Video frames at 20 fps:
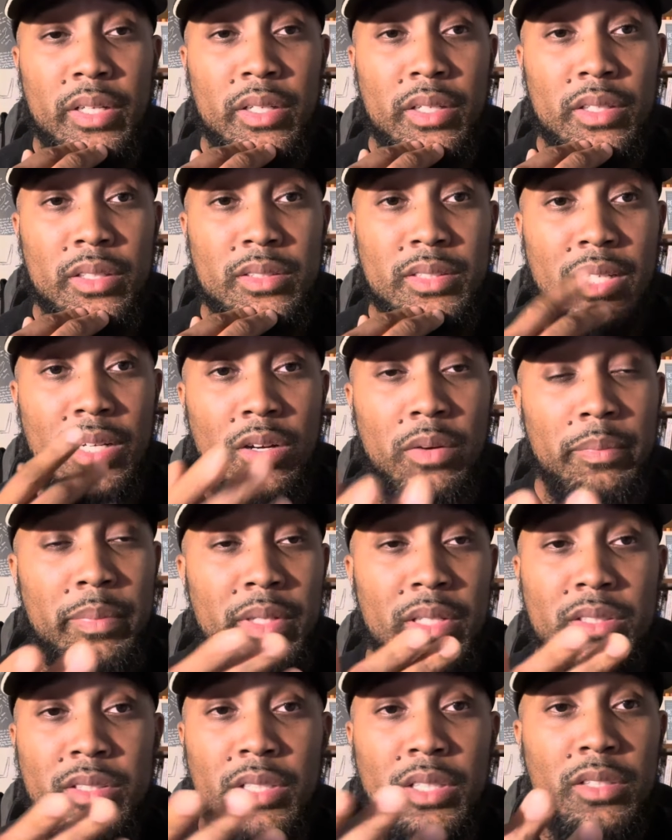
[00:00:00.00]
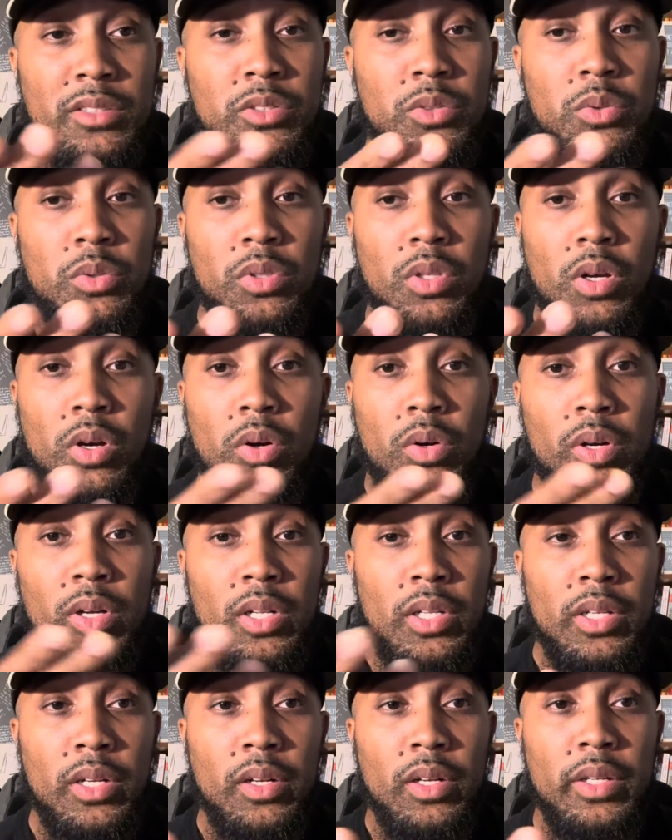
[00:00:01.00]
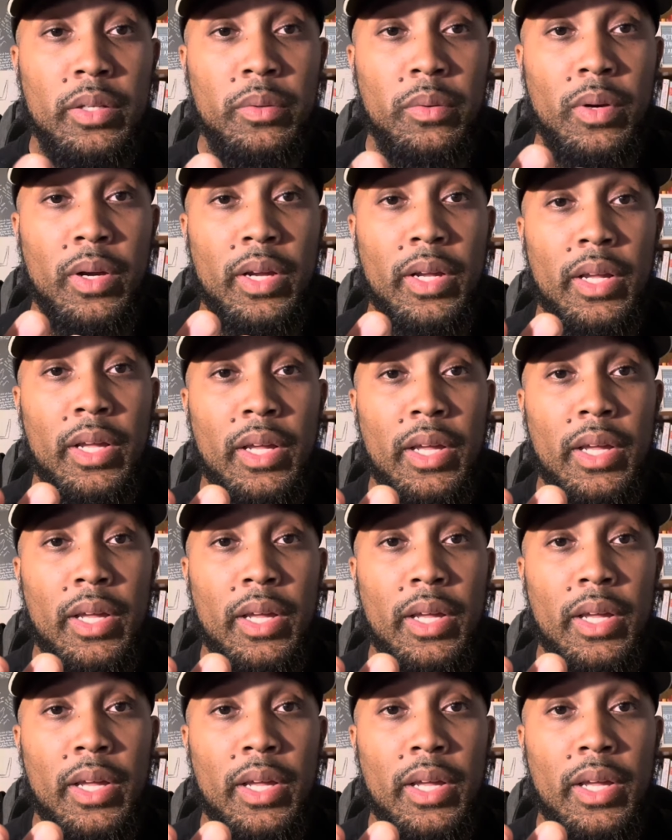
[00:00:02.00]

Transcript: It's not going to be the teams you thought, clearly, right?